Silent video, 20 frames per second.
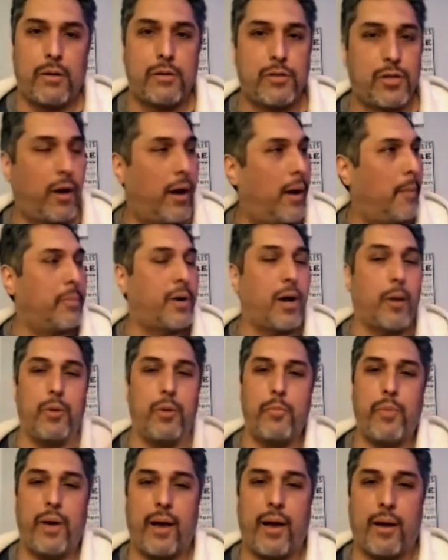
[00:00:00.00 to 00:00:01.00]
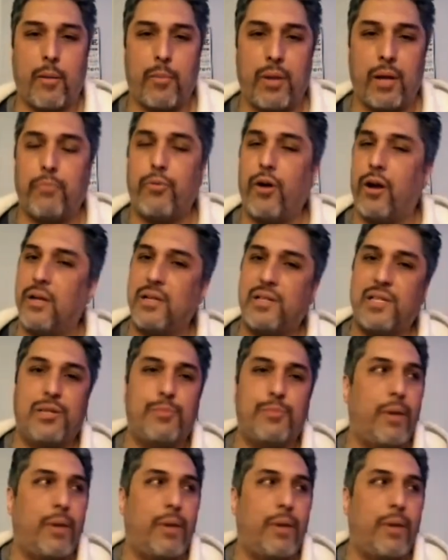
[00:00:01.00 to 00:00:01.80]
So I'm coming back. I'm like, bro, this is